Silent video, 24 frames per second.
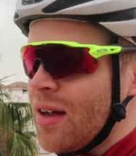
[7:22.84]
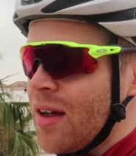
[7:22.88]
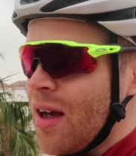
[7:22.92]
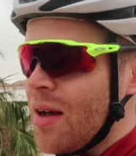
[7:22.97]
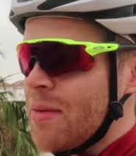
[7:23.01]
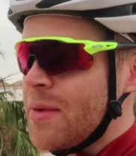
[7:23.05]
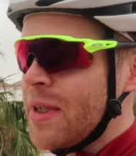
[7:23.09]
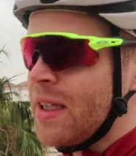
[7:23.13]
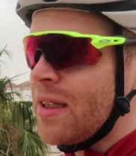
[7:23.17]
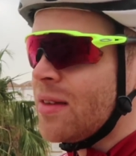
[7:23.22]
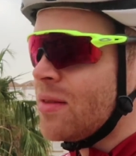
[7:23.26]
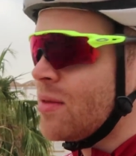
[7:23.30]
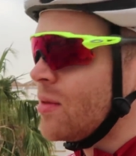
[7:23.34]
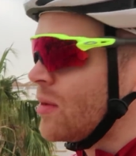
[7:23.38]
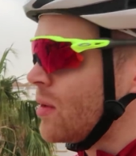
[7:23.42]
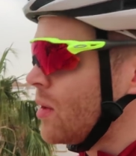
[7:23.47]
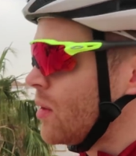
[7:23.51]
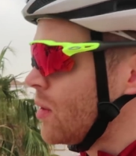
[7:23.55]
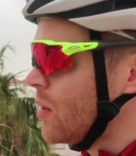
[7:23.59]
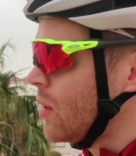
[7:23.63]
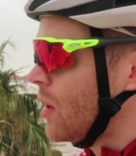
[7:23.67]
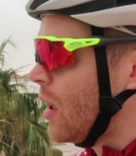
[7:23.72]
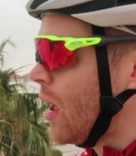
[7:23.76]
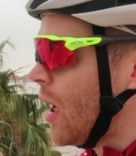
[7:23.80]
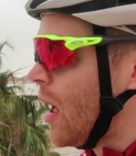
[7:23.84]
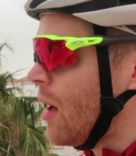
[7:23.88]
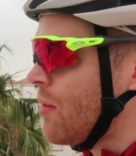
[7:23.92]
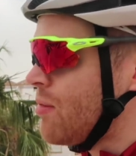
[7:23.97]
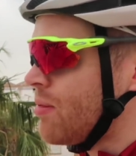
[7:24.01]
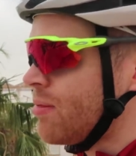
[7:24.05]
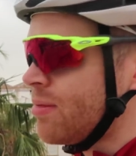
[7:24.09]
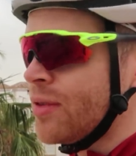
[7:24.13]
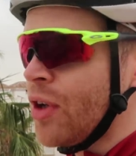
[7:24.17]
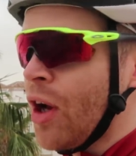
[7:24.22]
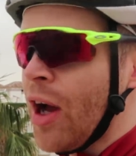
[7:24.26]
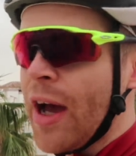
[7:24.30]
I mean, I've
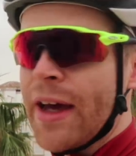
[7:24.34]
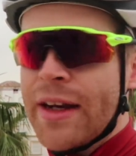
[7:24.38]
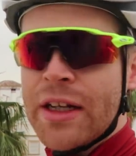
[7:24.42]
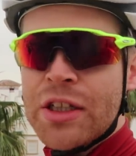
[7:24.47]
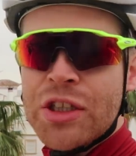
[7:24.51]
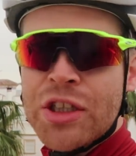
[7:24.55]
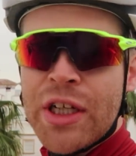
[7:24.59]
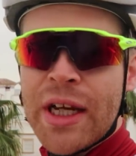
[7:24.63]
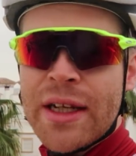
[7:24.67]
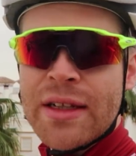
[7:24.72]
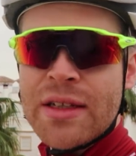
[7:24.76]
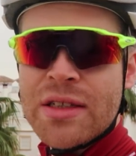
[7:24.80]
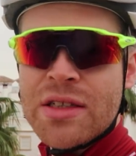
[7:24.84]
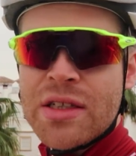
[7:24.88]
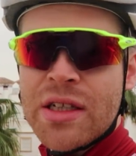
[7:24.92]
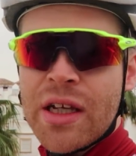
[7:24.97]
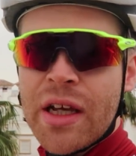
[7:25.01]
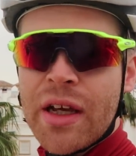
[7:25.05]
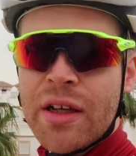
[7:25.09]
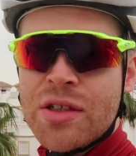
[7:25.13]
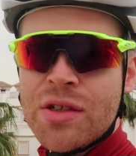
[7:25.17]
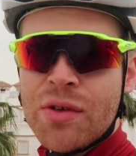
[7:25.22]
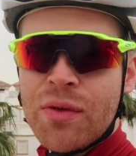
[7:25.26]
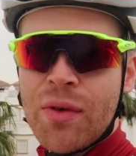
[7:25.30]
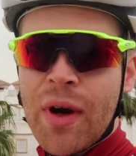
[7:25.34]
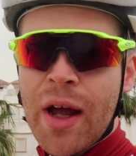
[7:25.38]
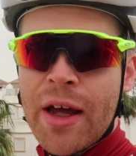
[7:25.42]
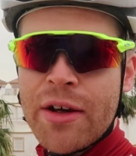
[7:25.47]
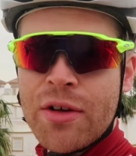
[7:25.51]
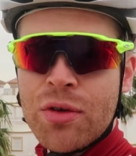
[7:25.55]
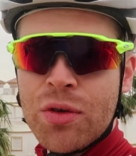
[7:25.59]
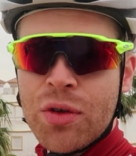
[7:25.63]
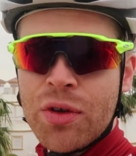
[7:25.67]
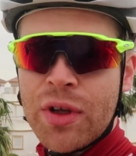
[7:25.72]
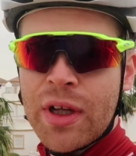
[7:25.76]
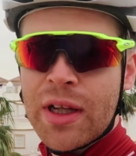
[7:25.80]
not had a chance to
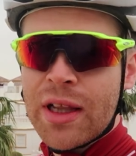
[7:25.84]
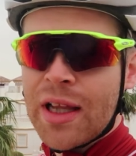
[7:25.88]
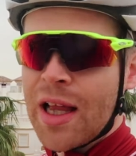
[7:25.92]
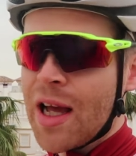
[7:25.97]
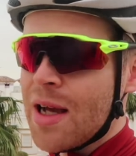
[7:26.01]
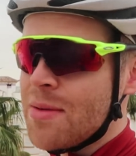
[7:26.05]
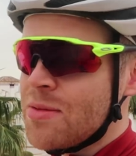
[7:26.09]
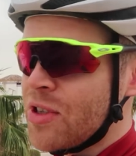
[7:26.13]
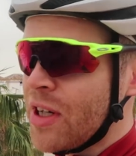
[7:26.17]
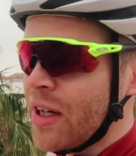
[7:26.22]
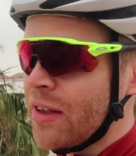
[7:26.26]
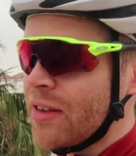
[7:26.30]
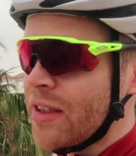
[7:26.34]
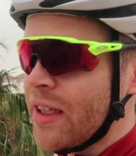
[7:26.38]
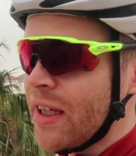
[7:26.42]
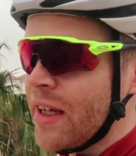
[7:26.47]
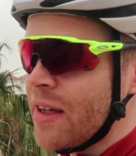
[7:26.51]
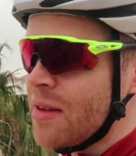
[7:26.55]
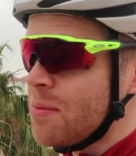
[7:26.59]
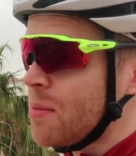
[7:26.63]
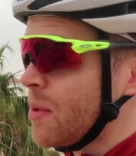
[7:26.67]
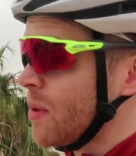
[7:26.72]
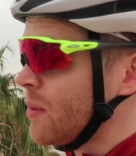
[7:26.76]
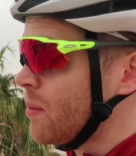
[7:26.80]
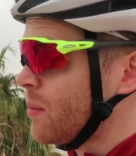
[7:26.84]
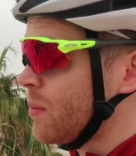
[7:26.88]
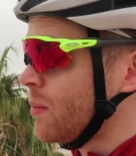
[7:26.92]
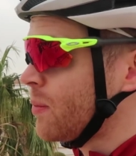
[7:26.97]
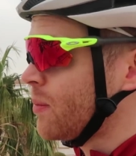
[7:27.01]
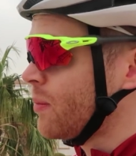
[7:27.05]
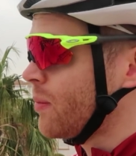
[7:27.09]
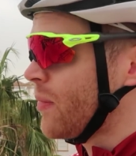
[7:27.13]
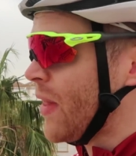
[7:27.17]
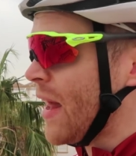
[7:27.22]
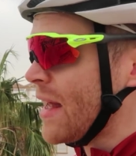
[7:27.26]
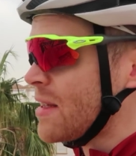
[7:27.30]
ride all the climbs around here, but
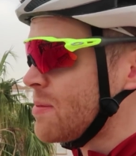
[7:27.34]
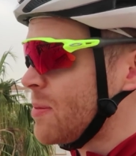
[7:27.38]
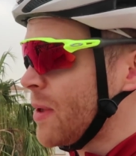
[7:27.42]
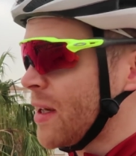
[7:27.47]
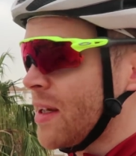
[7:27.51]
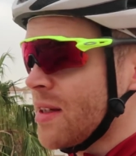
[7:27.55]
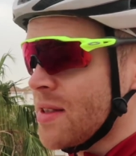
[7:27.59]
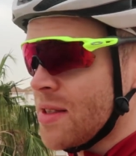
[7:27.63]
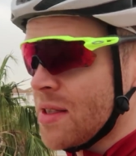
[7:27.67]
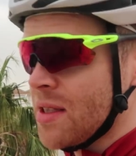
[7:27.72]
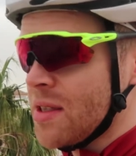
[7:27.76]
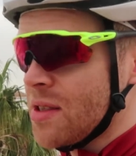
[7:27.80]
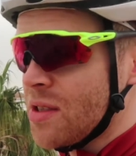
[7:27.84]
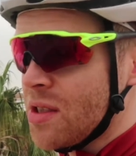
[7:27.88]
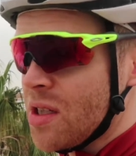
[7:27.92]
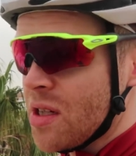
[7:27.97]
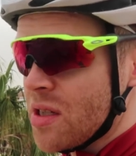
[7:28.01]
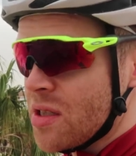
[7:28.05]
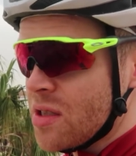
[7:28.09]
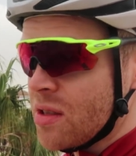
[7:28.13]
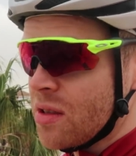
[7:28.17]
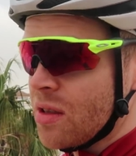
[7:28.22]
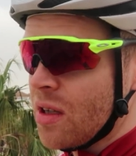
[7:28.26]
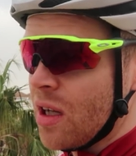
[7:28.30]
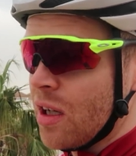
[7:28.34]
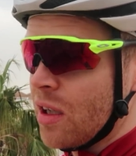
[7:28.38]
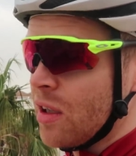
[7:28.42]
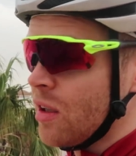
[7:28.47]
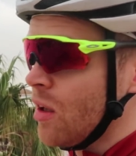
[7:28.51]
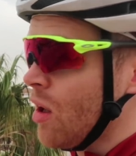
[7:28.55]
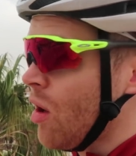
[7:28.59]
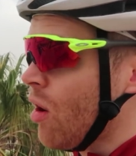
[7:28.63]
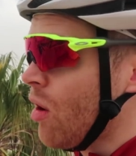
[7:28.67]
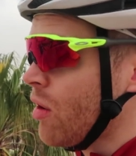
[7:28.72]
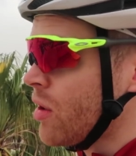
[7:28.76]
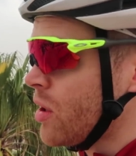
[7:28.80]
that's because there's just a
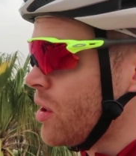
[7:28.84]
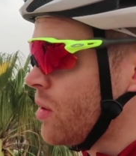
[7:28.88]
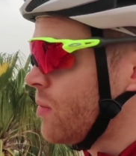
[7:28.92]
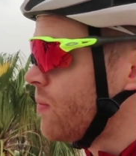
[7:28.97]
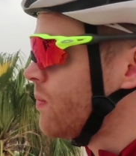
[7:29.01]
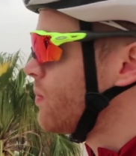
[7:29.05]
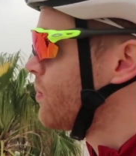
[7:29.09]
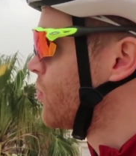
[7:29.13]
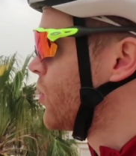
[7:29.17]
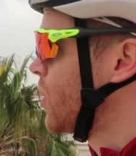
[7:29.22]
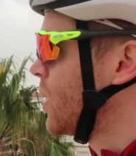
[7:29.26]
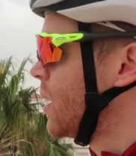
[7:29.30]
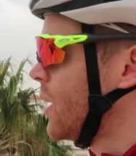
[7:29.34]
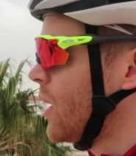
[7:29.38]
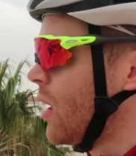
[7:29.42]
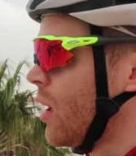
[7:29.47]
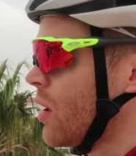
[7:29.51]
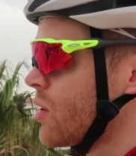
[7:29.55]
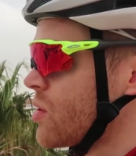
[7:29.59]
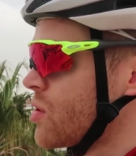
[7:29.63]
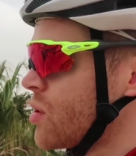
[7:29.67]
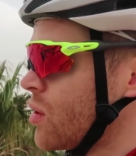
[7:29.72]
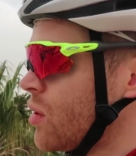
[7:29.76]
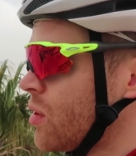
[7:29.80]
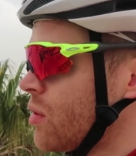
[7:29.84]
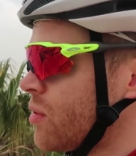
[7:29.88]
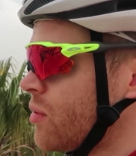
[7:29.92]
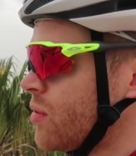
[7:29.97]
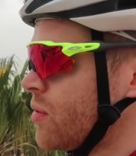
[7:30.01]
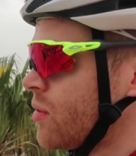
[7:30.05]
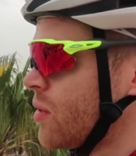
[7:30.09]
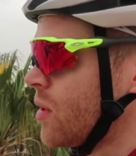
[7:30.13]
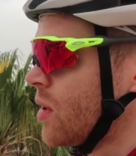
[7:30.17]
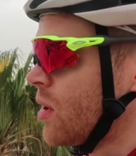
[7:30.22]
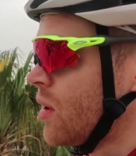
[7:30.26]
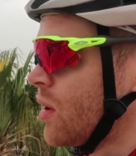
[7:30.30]
lot. You really are sort of
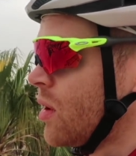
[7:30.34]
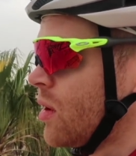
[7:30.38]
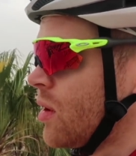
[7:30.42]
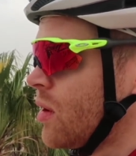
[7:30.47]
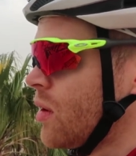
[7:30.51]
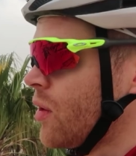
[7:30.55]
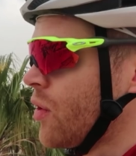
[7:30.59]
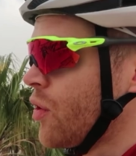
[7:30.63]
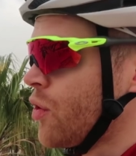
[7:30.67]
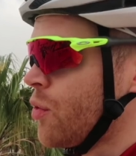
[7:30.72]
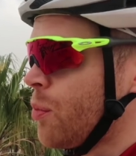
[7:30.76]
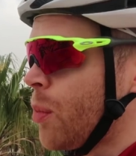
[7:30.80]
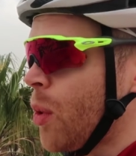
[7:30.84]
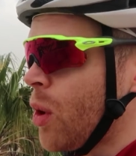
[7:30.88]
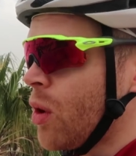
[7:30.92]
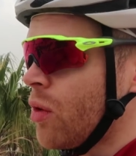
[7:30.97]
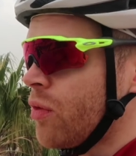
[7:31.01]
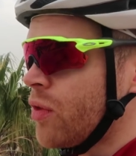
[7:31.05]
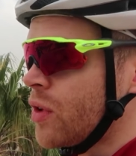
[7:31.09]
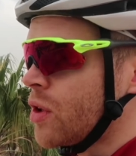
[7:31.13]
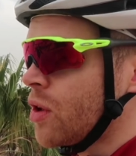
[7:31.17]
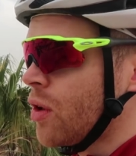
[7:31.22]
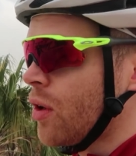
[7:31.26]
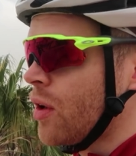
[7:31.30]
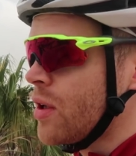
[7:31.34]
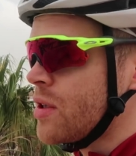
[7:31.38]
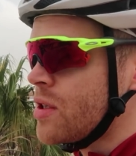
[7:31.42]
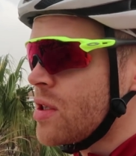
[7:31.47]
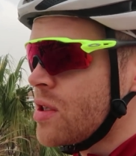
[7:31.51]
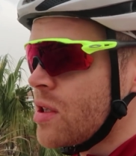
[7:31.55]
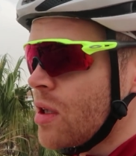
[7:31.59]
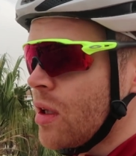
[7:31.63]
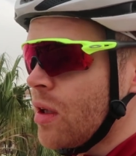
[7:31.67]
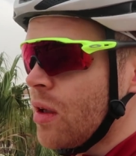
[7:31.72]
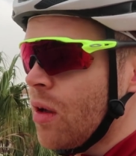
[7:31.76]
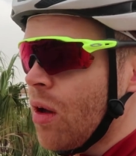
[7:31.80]
spoilt for
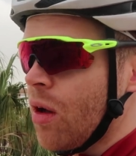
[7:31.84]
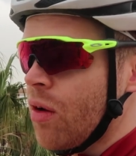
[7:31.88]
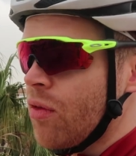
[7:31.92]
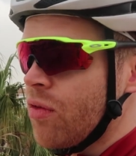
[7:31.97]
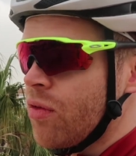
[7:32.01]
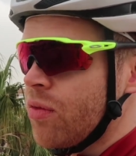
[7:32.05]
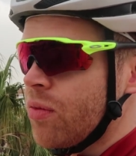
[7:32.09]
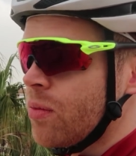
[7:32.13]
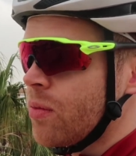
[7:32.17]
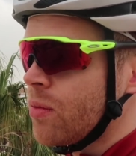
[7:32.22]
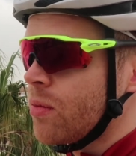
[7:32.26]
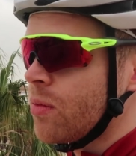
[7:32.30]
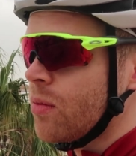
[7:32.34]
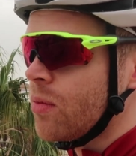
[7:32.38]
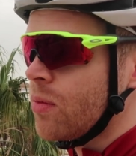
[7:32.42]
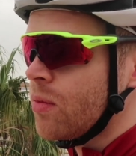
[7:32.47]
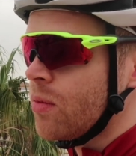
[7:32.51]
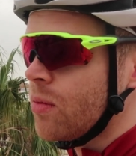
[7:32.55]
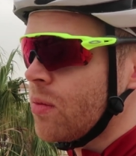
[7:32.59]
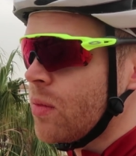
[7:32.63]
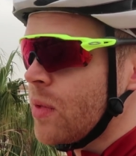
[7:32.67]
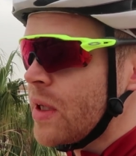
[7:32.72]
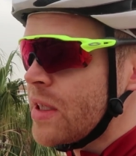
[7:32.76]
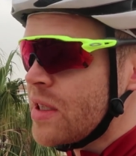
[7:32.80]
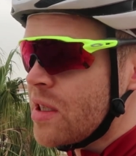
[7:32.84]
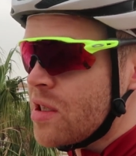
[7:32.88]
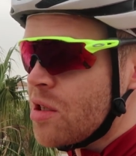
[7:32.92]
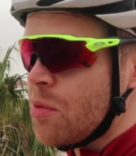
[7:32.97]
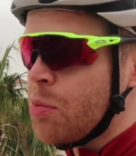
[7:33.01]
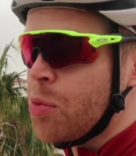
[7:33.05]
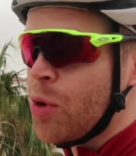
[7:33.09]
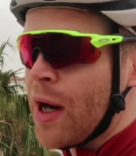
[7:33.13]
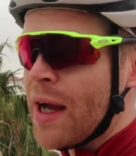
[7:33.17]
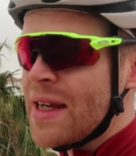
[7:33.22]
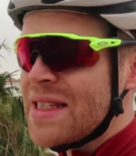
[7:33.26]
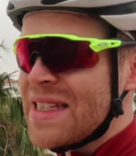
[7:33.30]
choice. There's a lot of, it's a
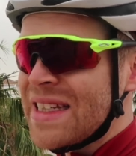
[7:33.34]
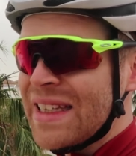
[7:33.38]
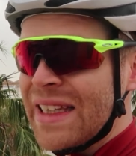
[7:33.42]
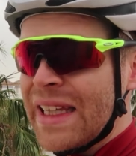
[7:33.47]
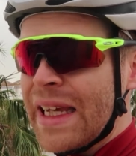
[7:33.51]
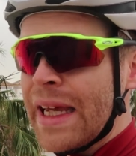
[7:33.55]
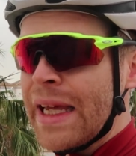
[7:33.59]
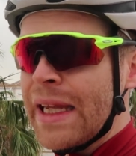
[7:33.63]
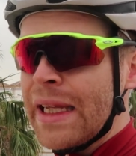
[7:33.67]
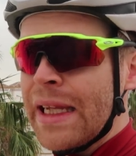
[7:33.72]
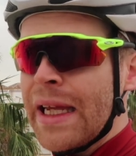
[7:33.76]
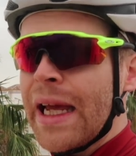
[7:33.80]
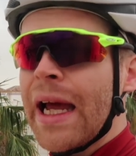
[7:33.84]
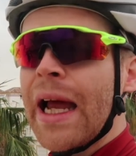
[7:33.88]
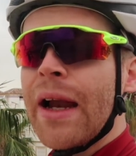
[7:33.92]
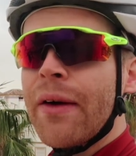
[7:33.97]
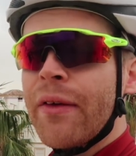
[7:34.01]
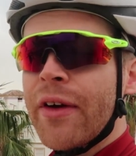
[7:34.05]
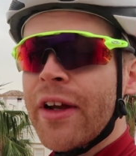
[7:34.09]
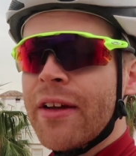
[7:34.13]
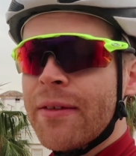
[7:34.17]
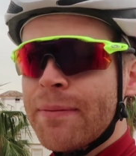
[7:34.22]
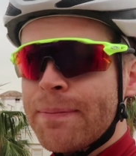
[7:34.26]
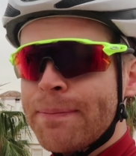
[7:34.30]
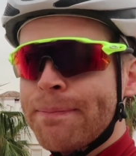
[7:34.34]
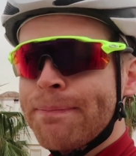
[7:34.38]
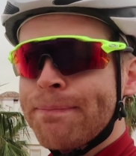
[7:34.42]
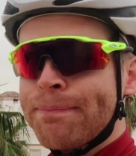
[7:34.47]
surprisingly hilly area.